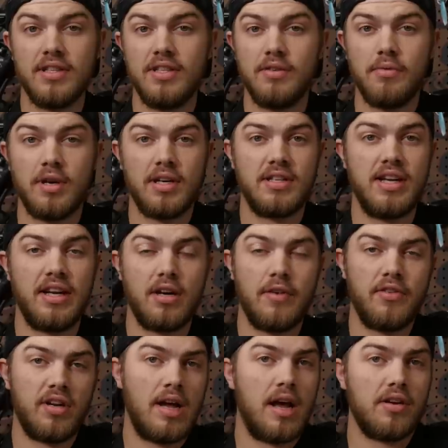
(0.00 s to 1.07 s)
and you want to take
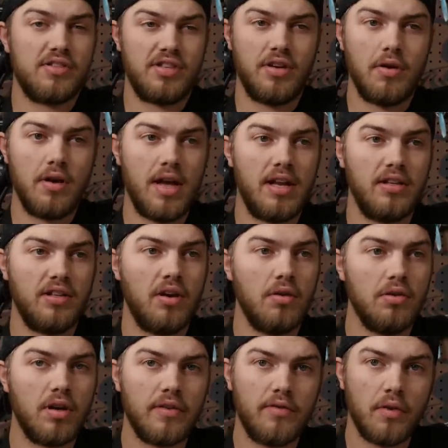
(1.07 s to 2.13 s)
off your goggles and go ahead and go
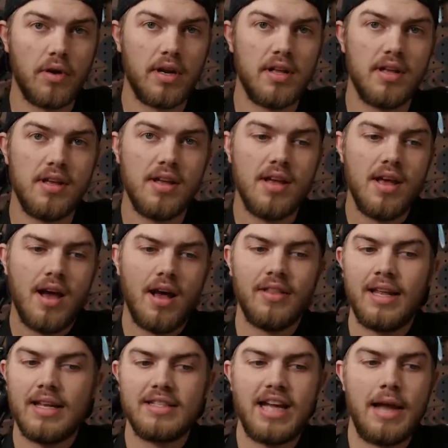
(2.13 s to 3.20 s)
look for it, a
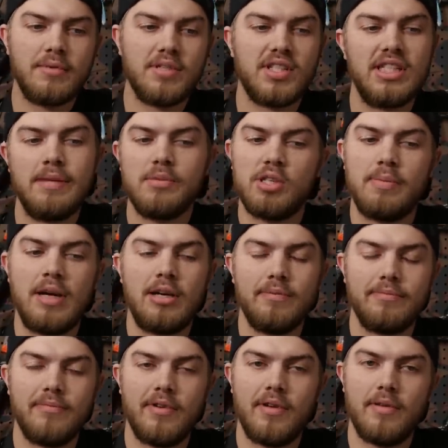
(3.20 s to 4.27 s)
lot of times it seems about
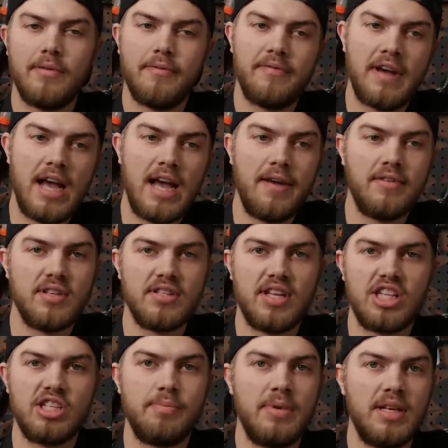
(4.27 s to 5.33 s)
5 to
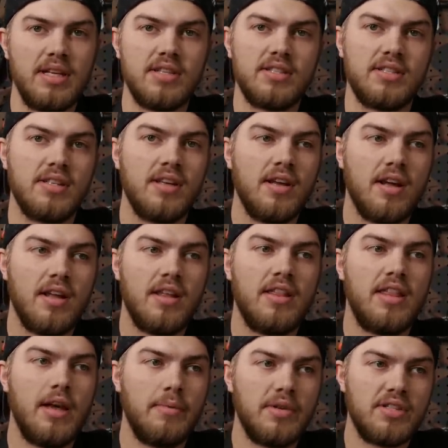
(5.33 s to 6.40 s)
6 minutes
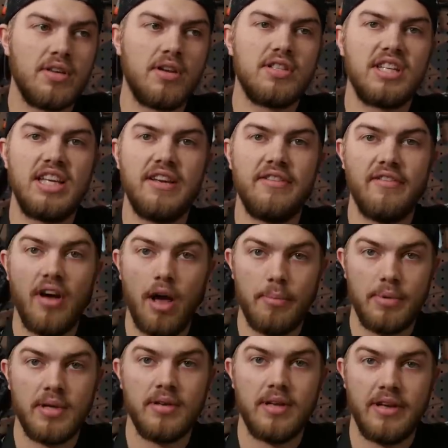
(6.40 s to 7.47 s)
that we start to give up
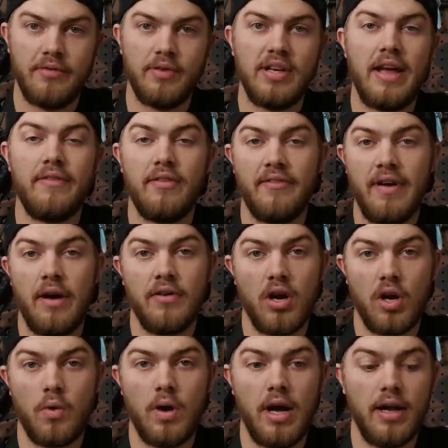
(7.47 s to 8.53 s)
if we haven't found our
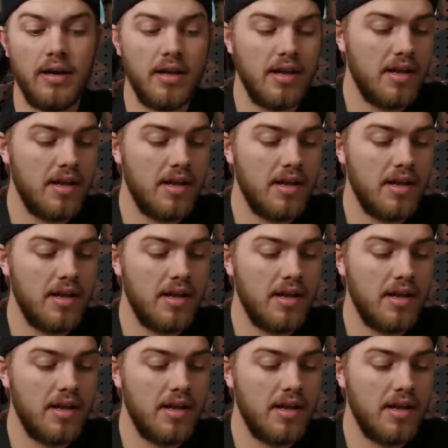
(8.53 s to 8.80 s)
quad.